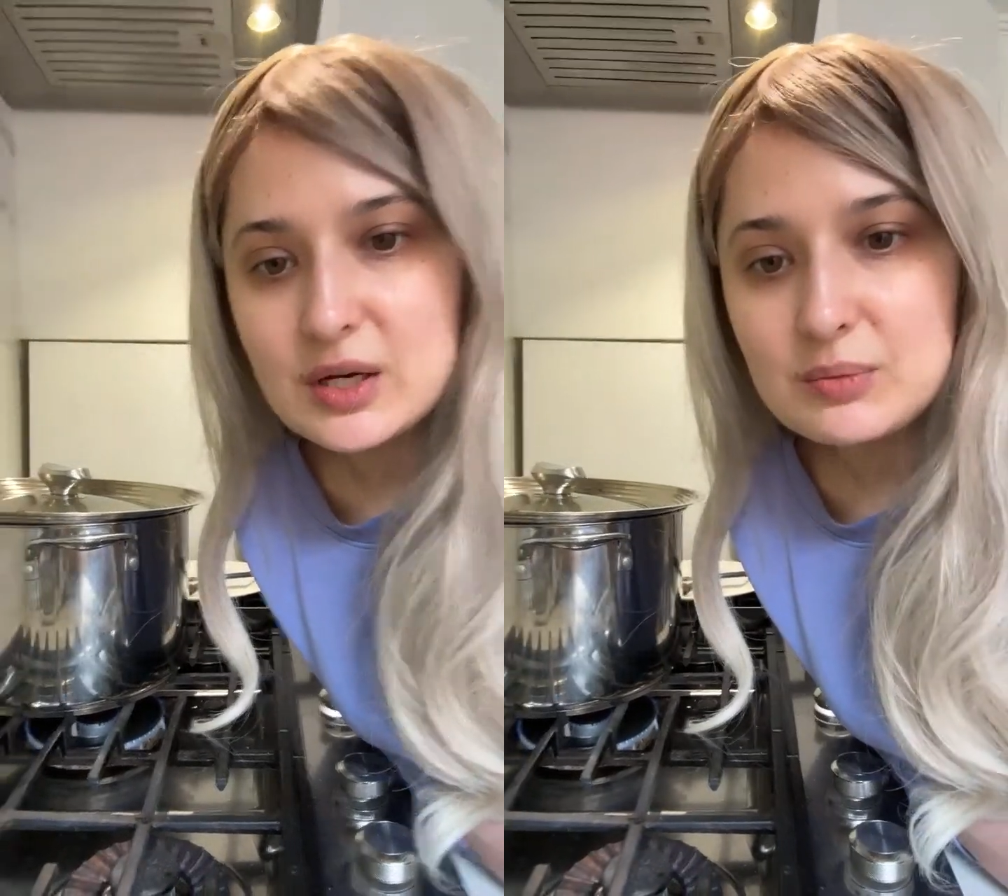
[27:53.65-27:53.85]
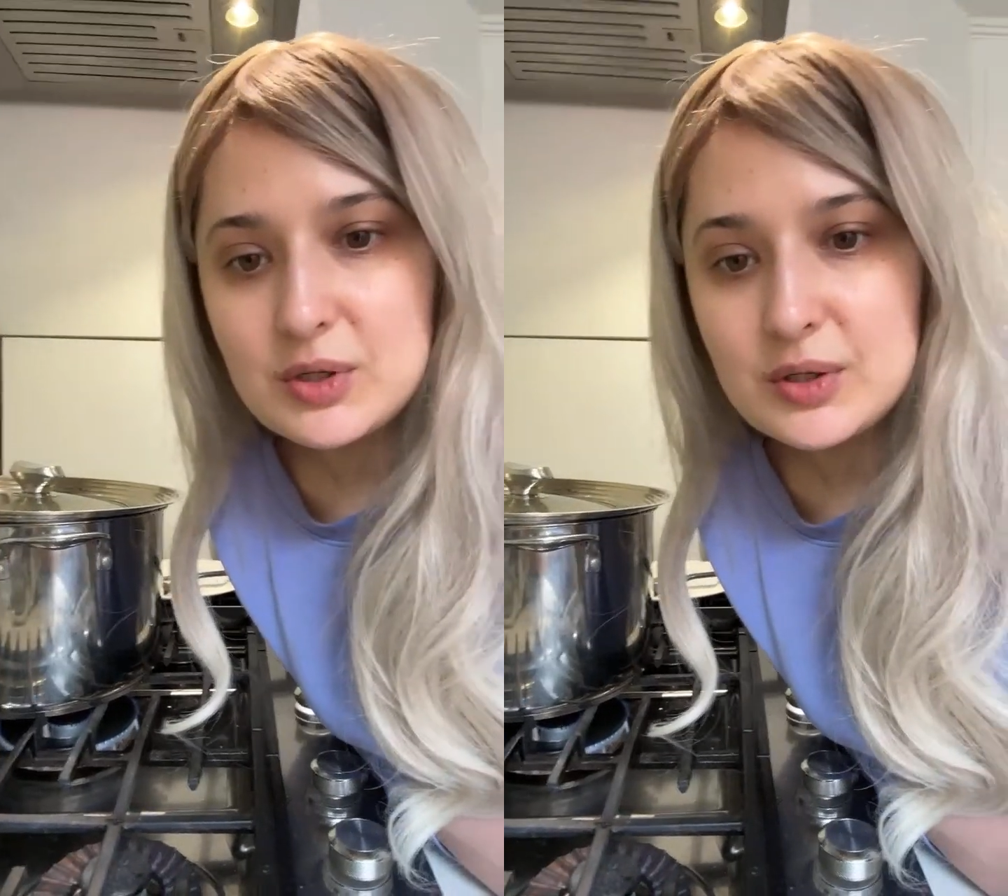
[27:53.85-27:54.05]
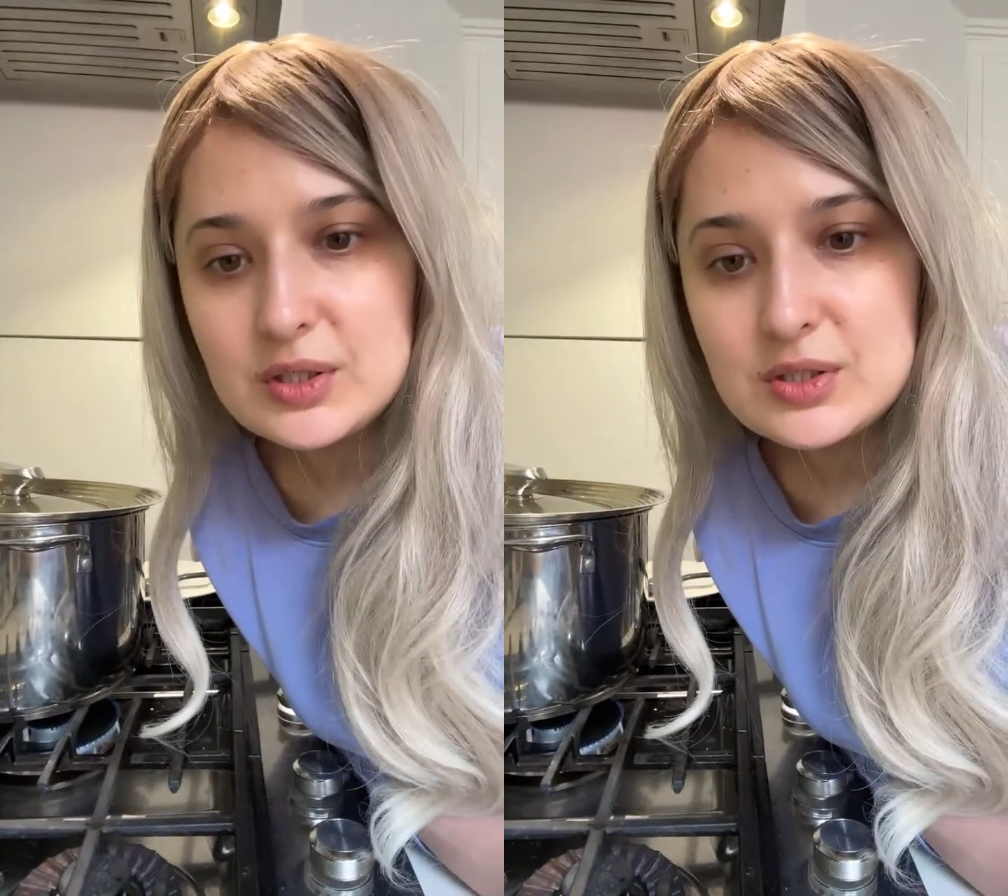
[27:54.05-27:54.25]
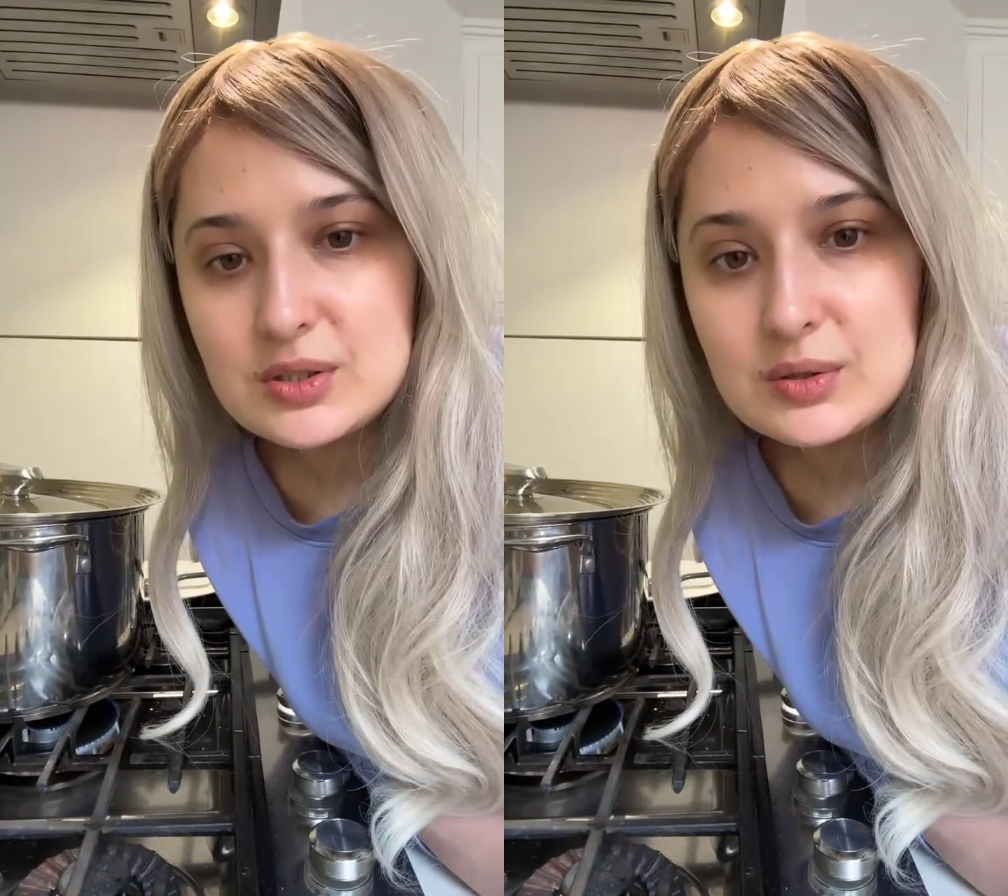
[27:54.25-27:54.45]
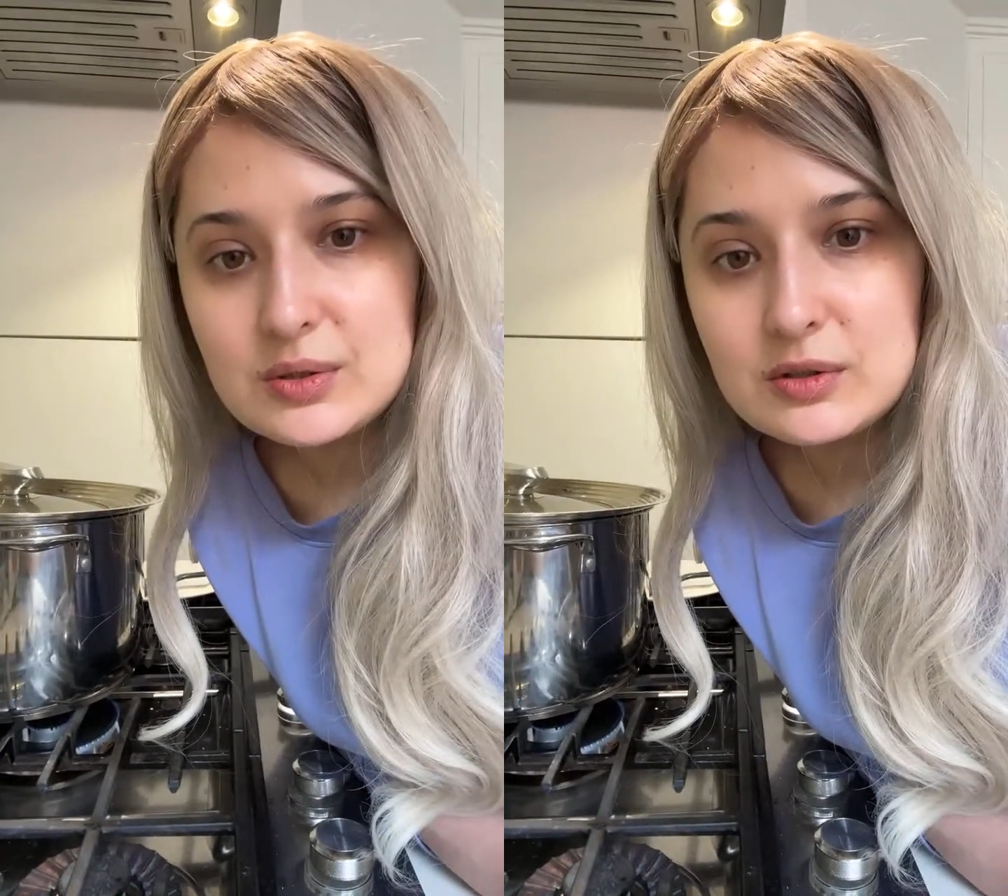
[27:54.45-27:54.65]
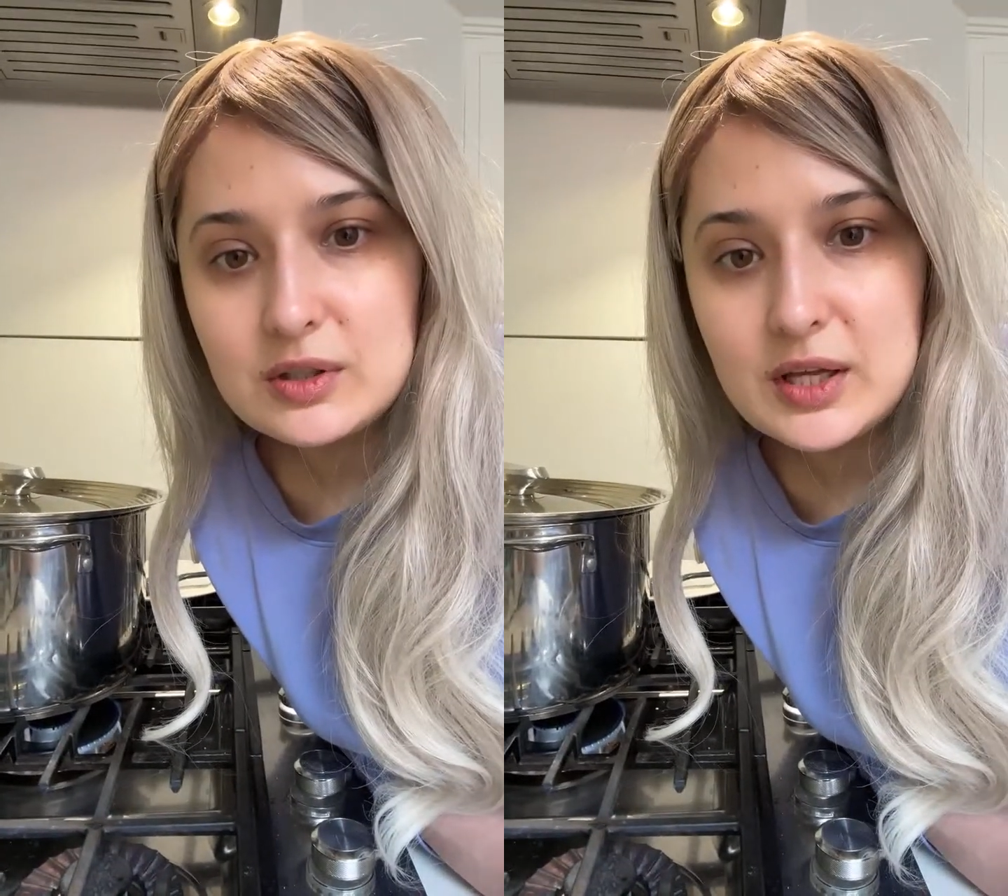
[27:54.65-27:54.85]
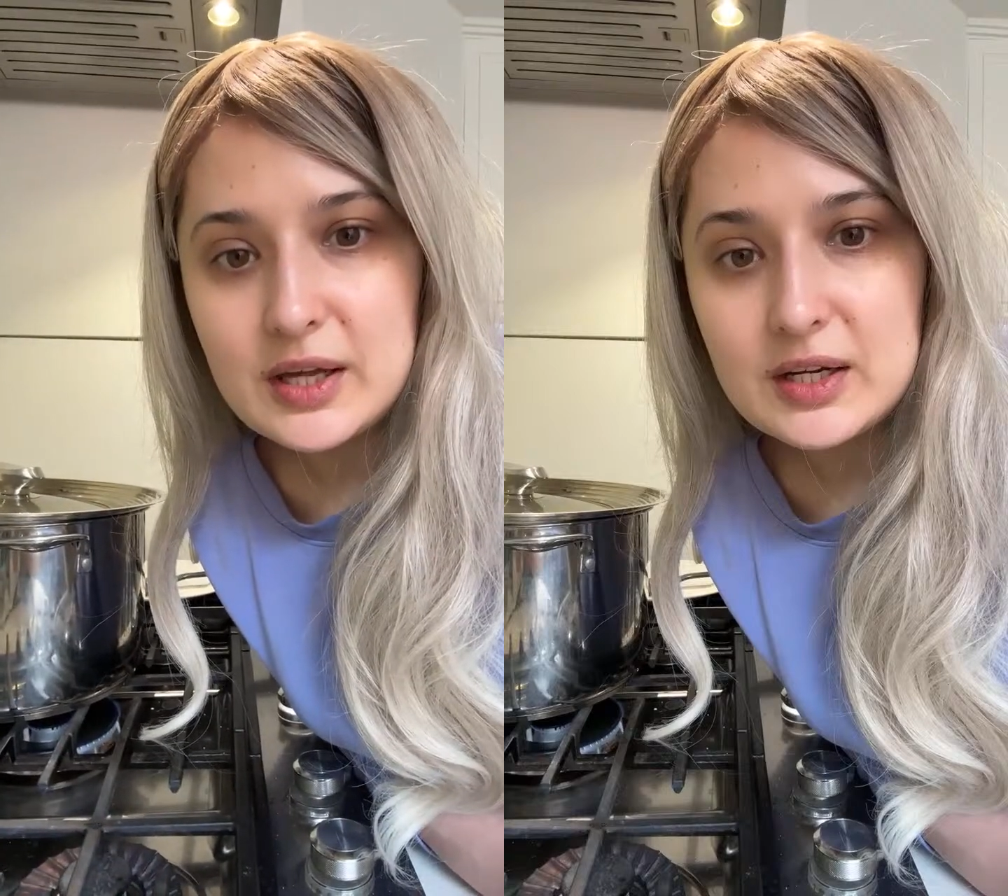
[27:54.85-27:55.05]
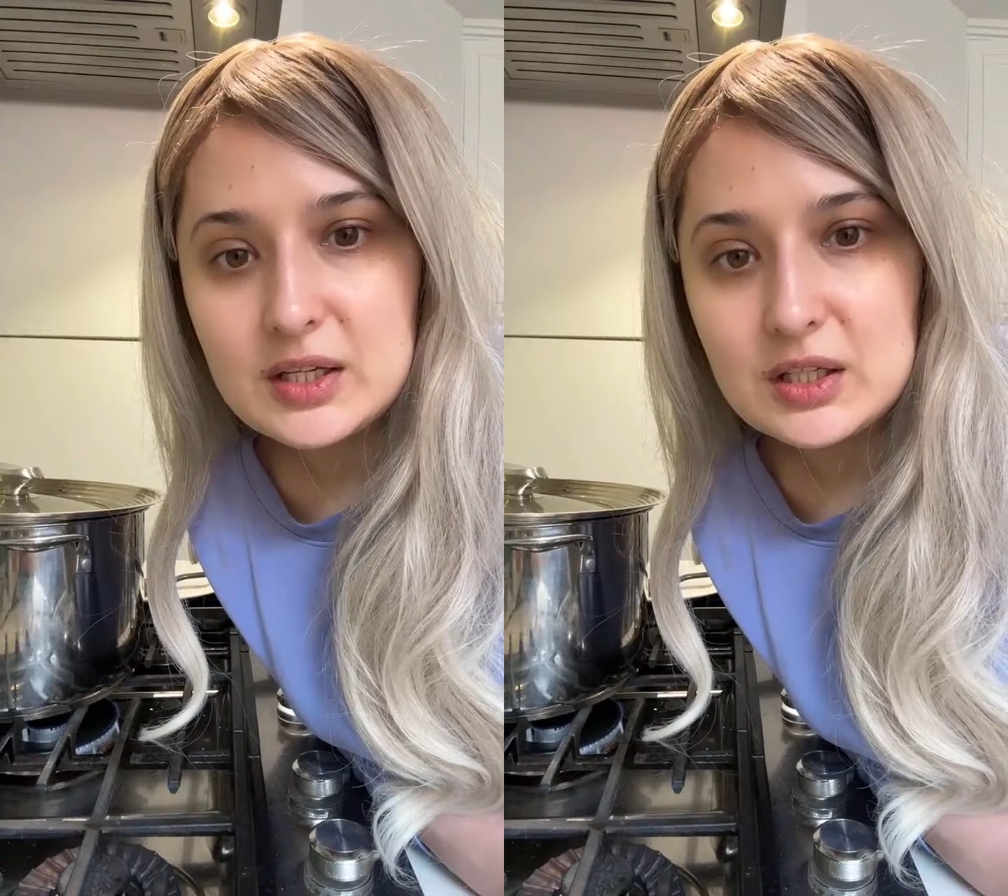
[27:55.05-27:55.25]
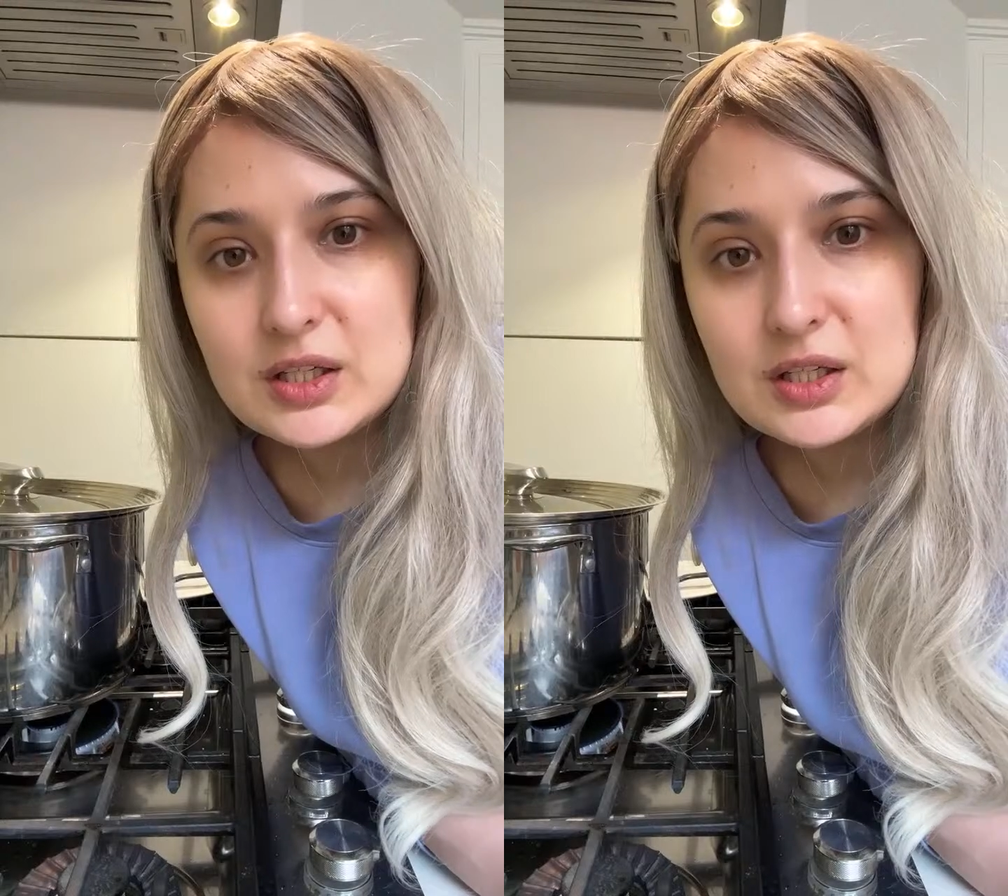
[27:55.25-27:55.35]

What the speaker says: I'm going to let it